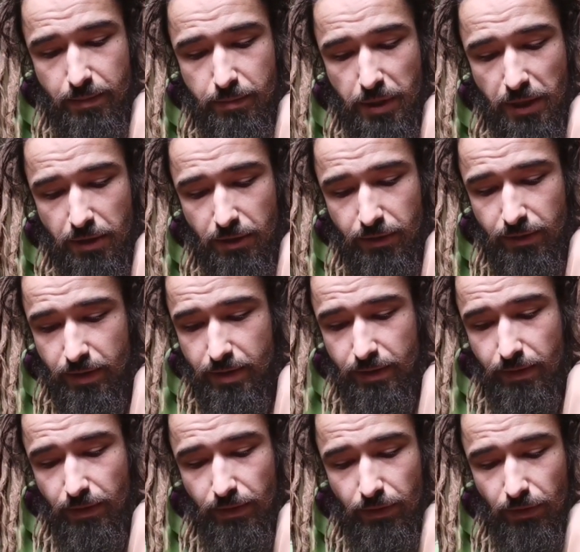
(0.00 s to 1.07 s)
Because
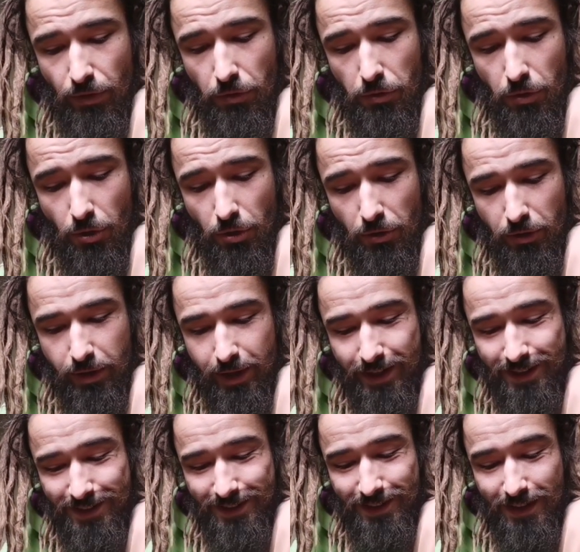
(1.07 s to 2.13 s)
this is so long
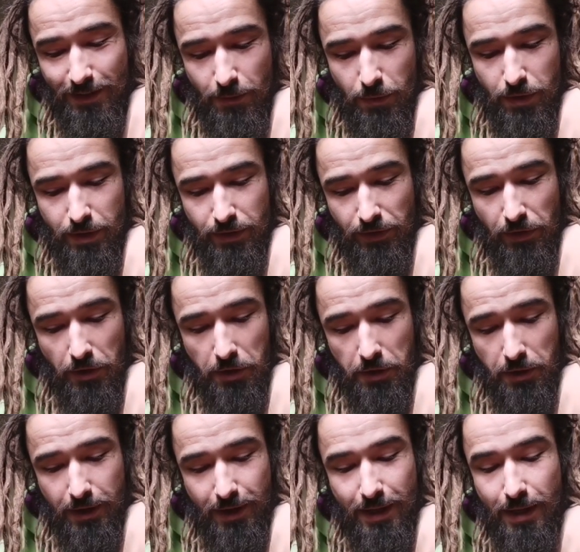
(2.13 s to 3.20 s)
that it is going
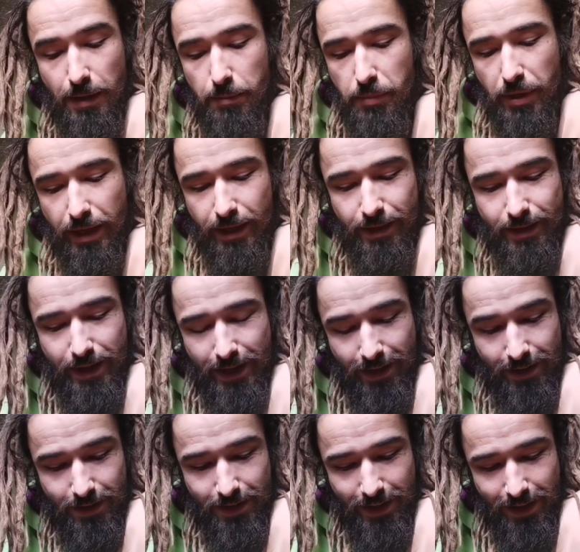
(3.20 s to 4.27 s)
to keep
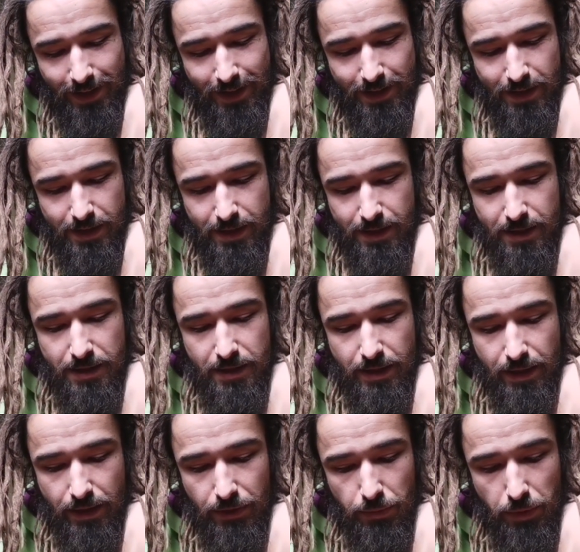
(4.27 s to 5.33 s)
untangling
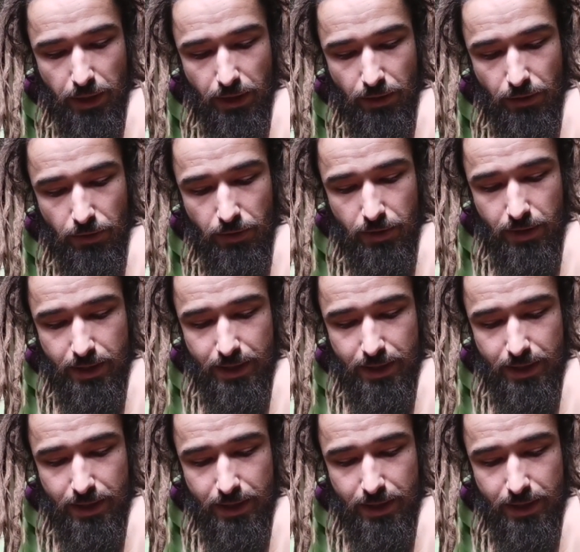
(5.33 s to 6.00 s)
as we go.